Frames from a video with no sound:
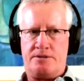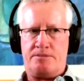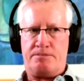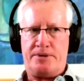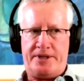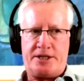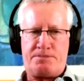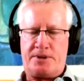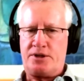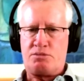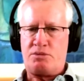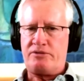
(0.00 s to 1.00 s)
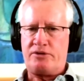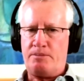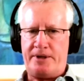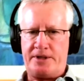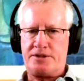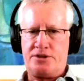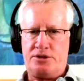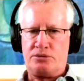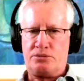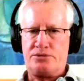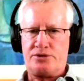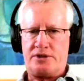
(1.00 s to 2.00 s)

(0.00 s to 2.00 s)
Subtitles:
but that's because we've got better tools